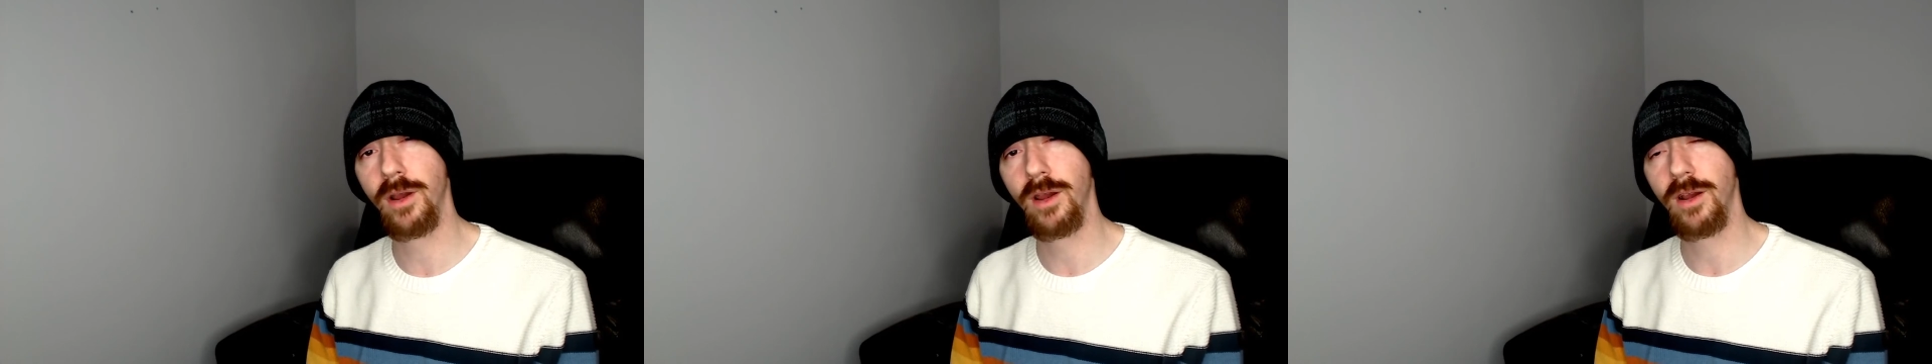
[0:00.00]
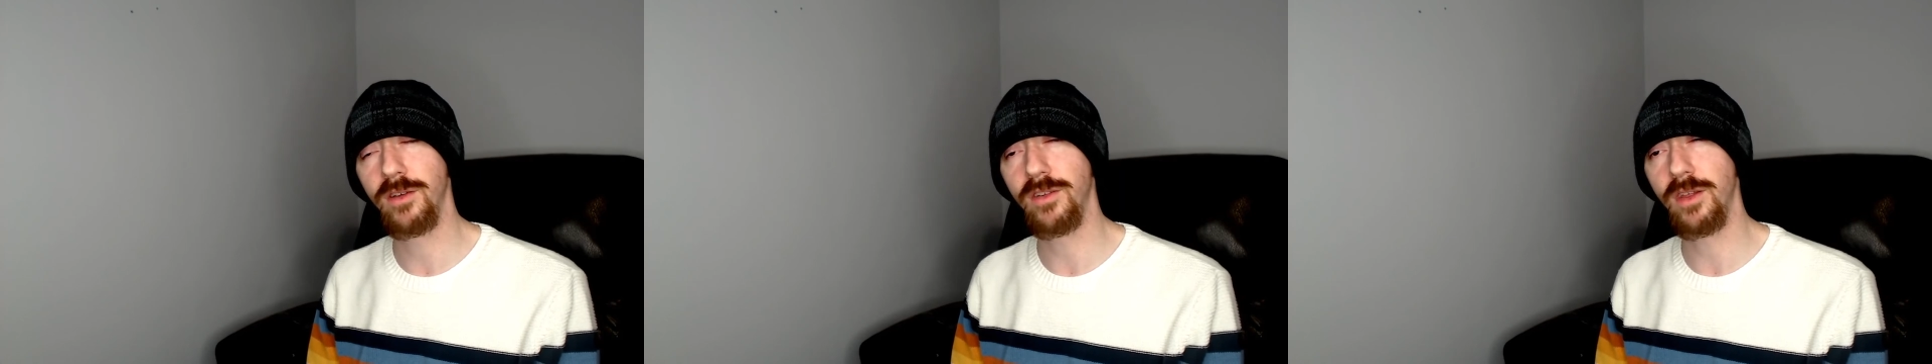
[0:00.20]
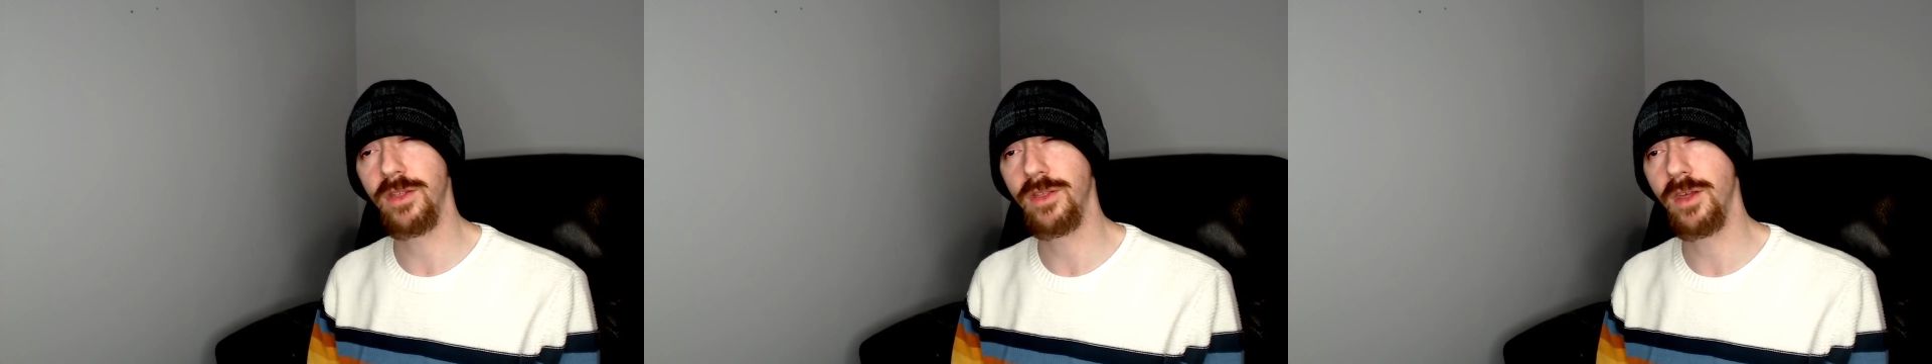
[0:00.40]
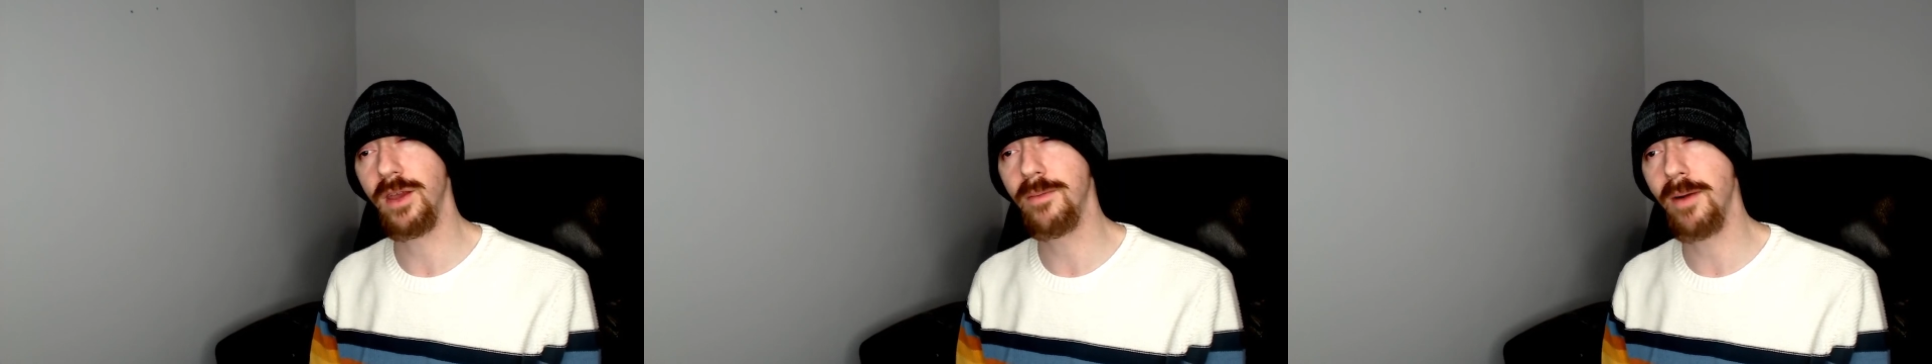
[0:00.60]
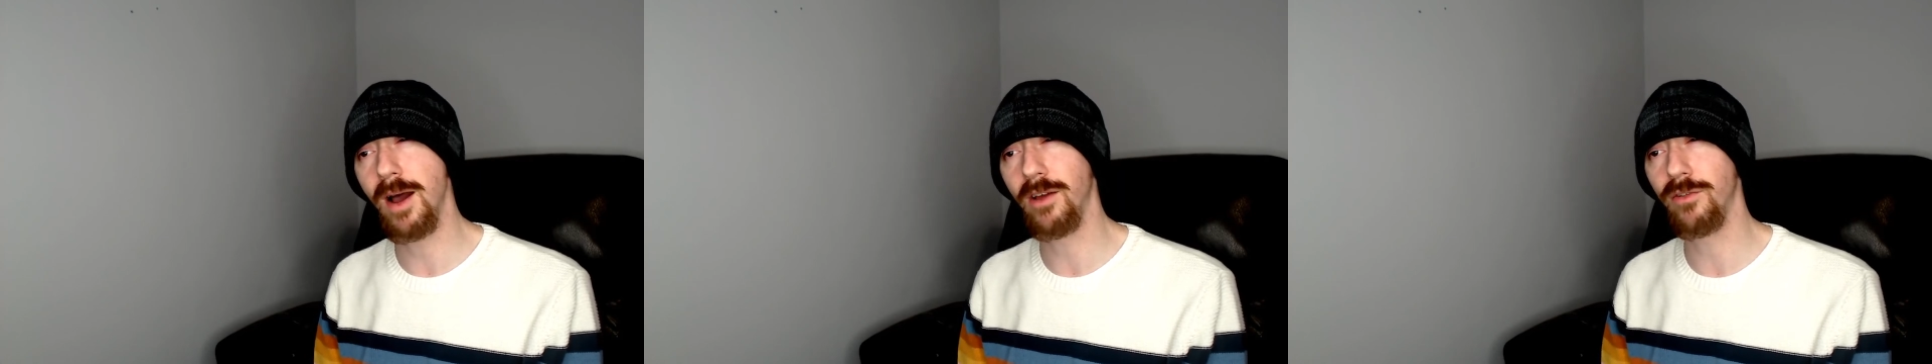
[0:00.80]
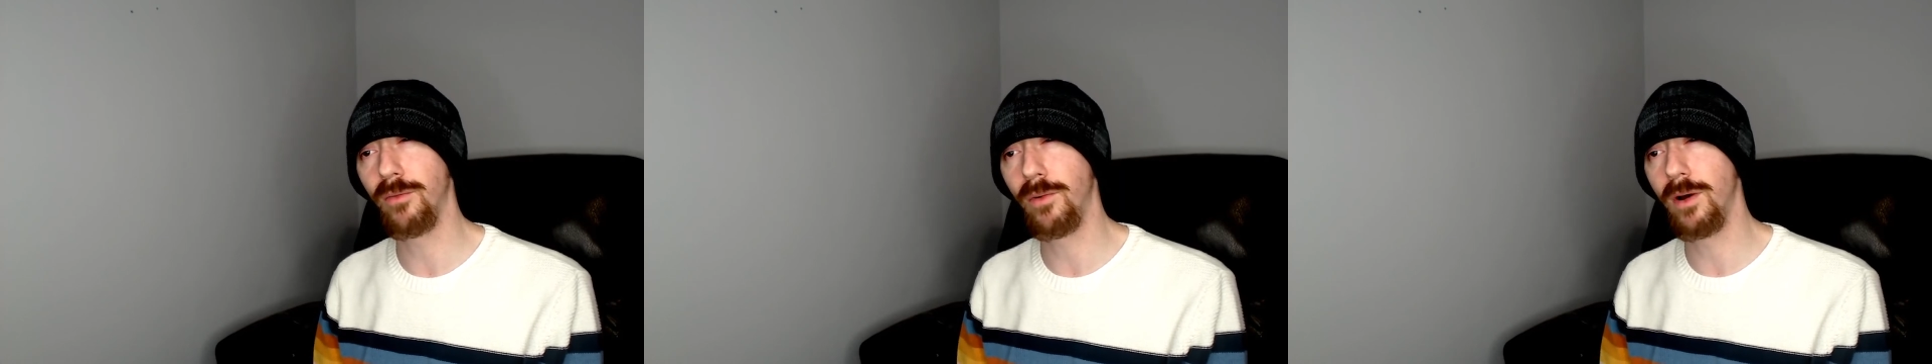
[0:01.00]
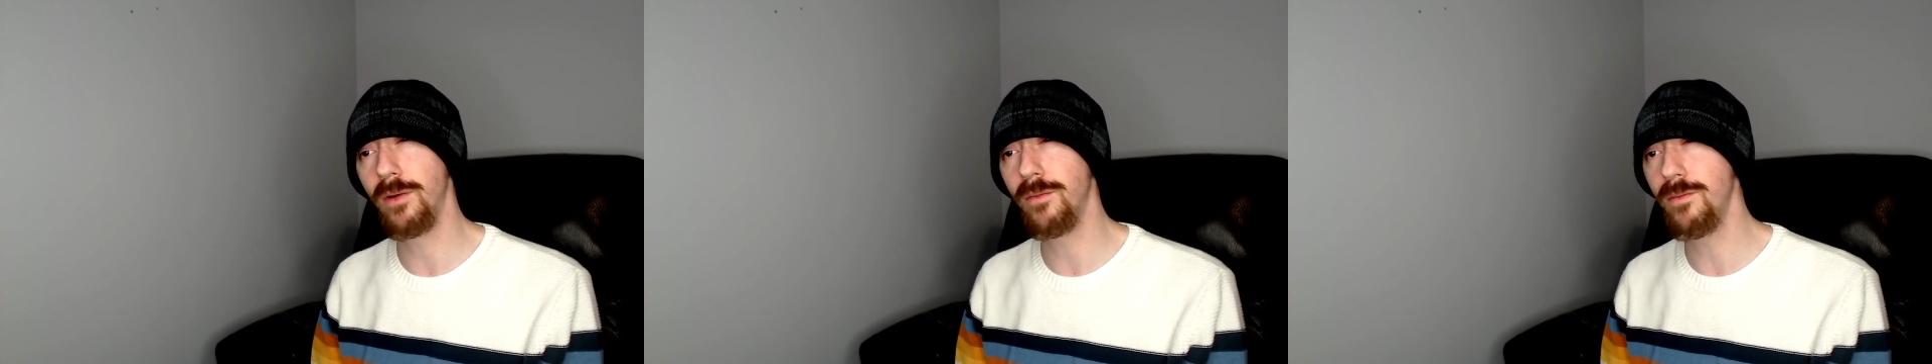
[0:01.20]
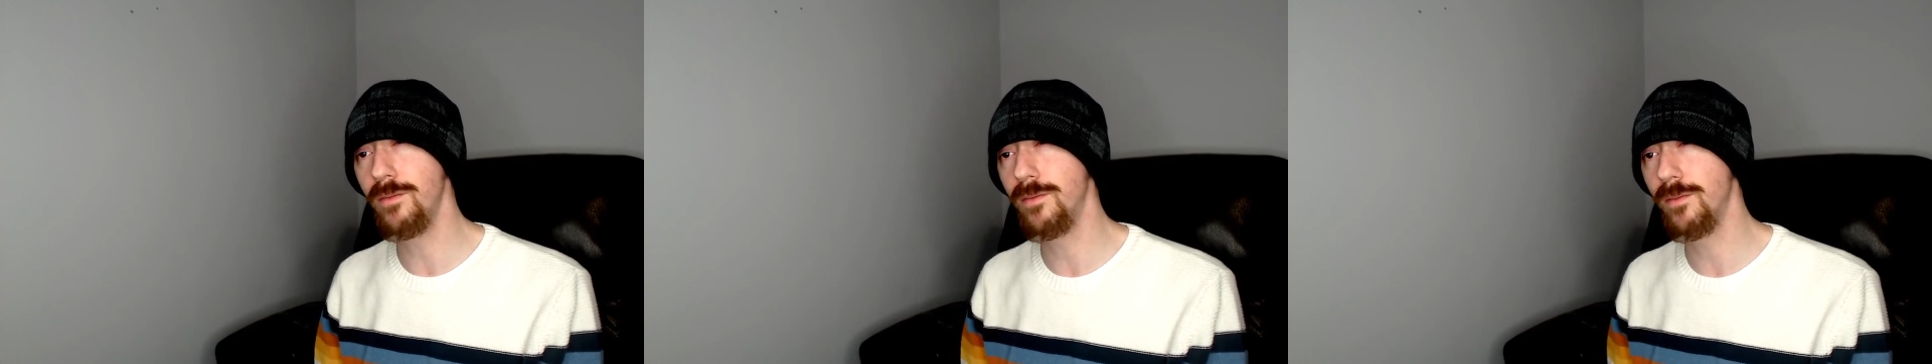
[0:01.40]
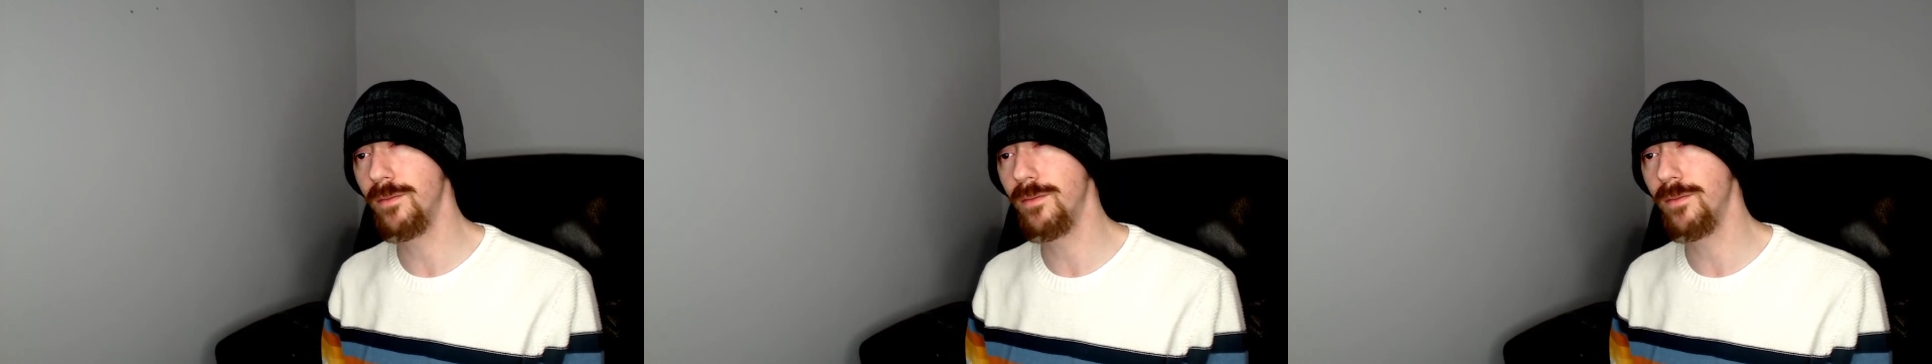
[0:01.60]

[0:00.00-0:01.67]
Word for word: because I think box one,